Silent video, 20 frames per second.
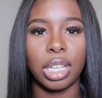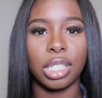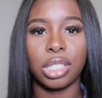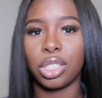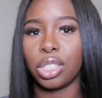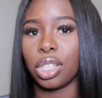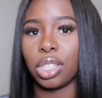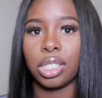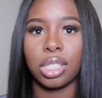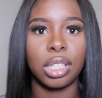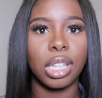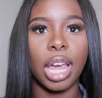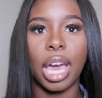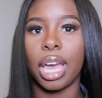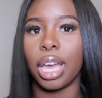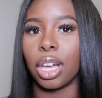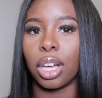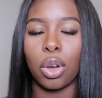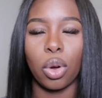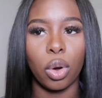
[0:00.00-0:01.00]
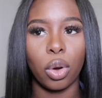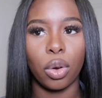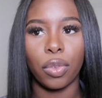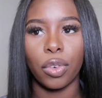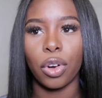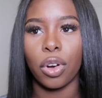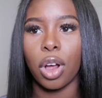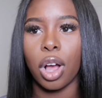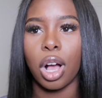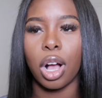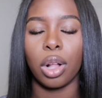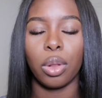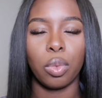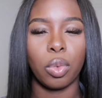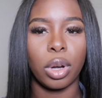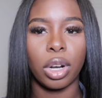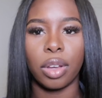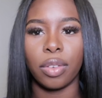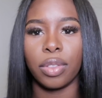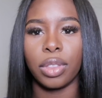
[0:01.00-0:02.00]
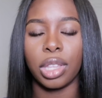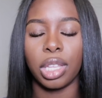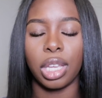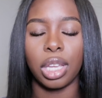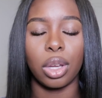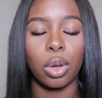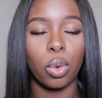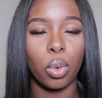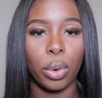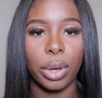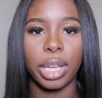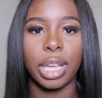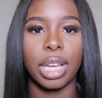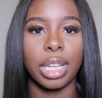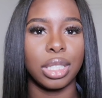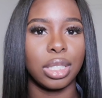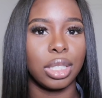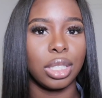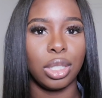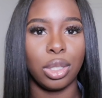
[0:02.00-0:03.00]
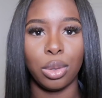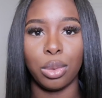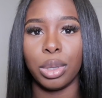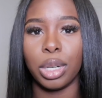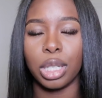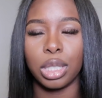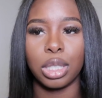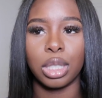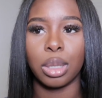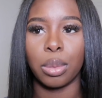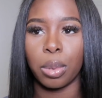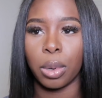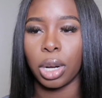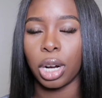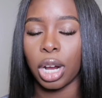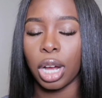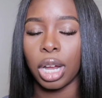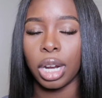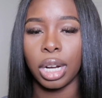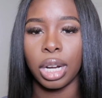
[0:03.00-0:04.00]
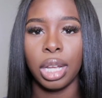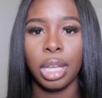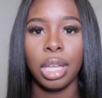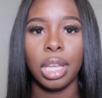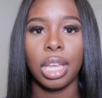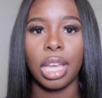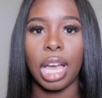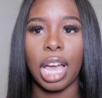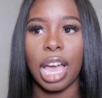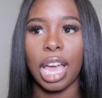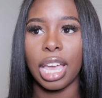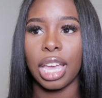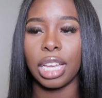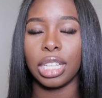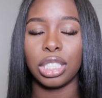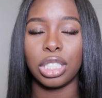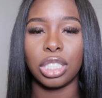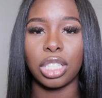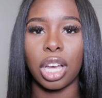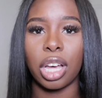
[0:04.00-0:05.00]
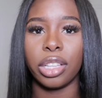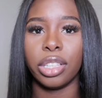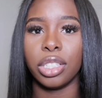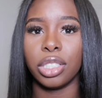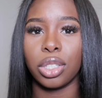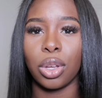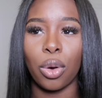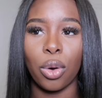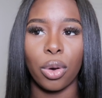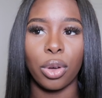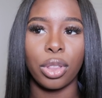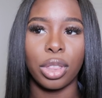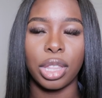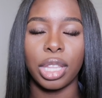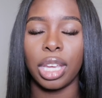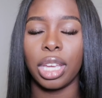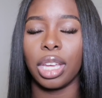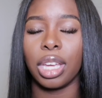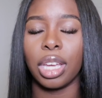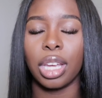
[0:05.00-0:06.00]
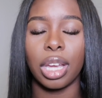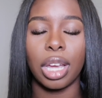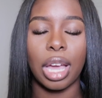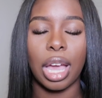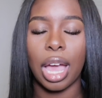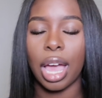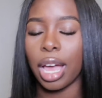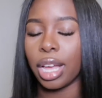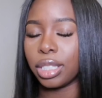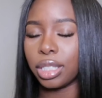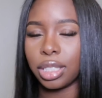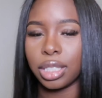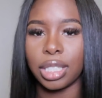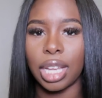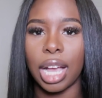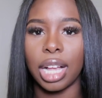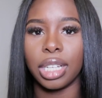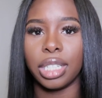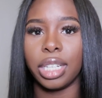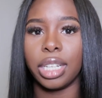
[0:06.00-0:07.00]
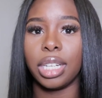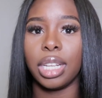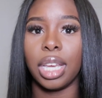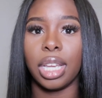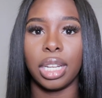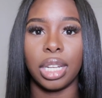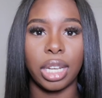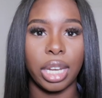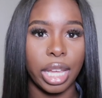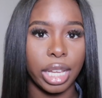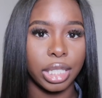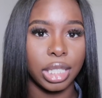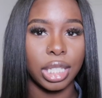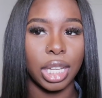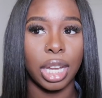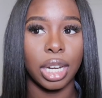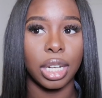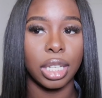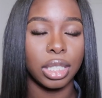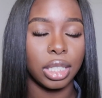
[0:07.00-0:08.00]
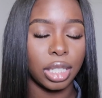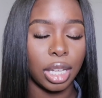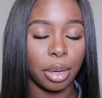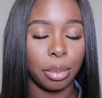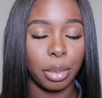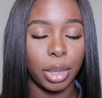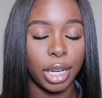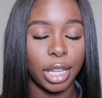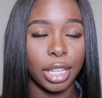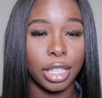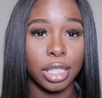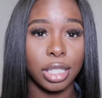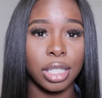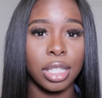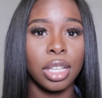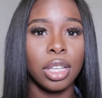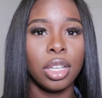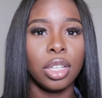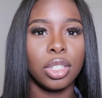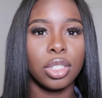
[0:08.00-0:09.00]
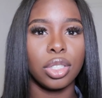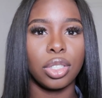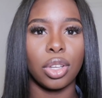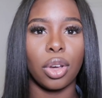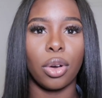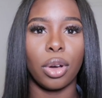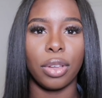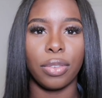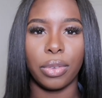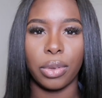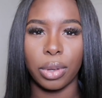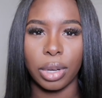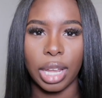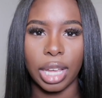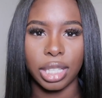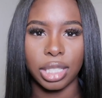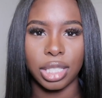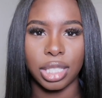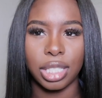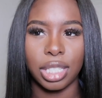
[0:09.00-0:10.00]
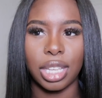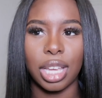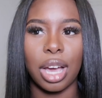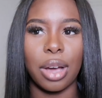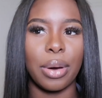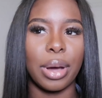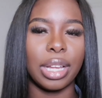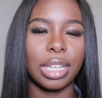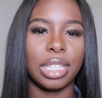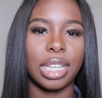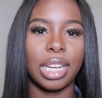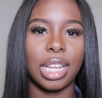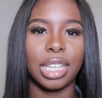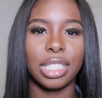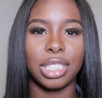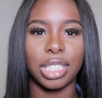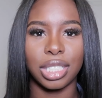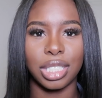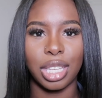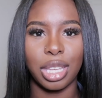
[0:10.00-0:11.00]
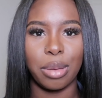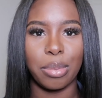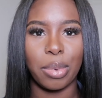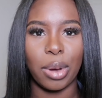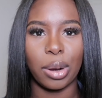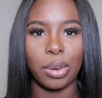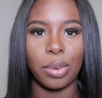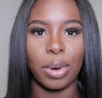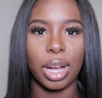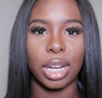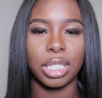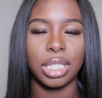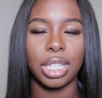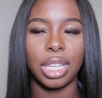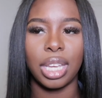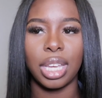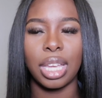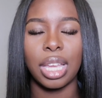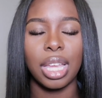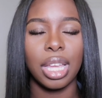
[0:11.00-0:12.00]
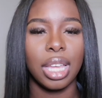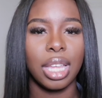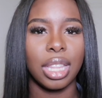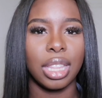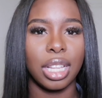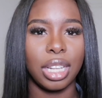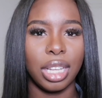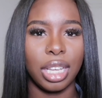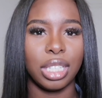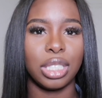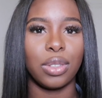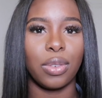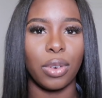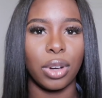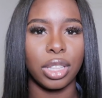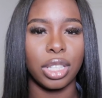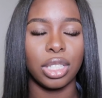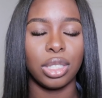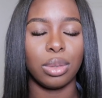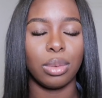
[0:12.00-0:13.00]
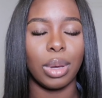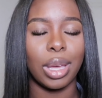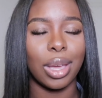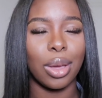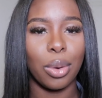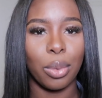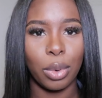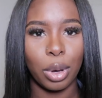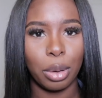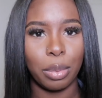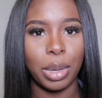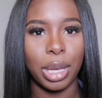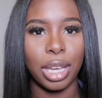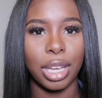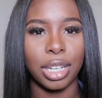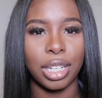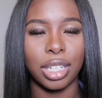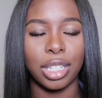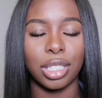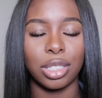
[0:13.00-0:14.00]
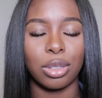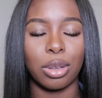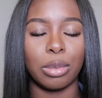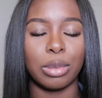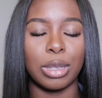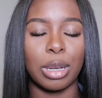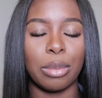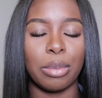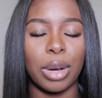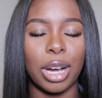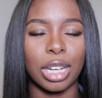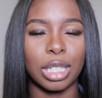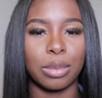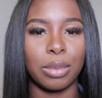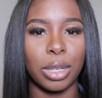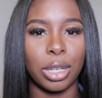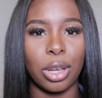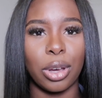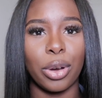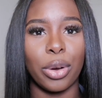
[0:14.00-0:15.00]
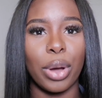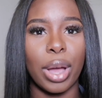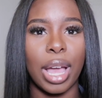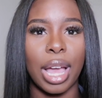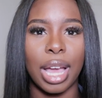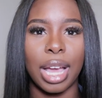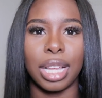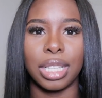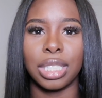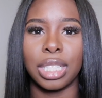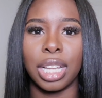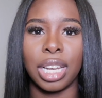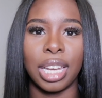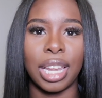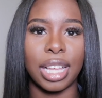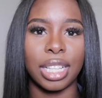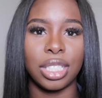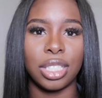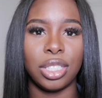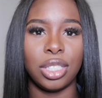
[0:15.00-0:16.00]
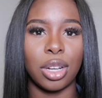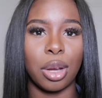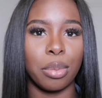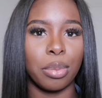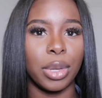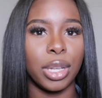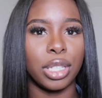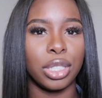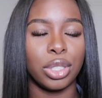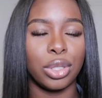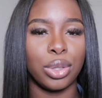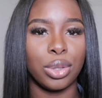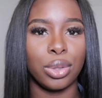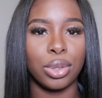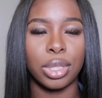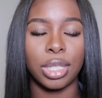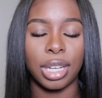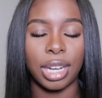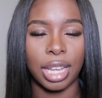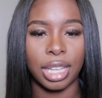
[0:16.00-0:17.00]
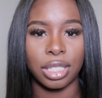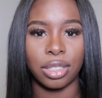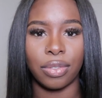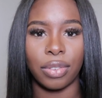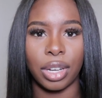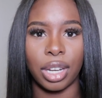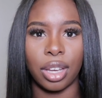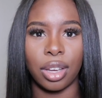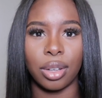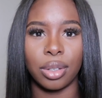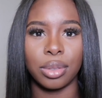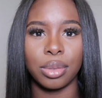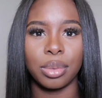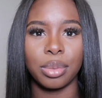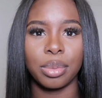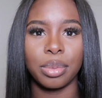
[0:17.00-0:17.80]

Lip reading: is just like overall one of the quickest units to put on. I installed this whole thing and styled it in less than 10 minutes. So if you'd like to see how I did it, just keep on watching. The links for this wig will be in the description box below, and let's jump into today's video.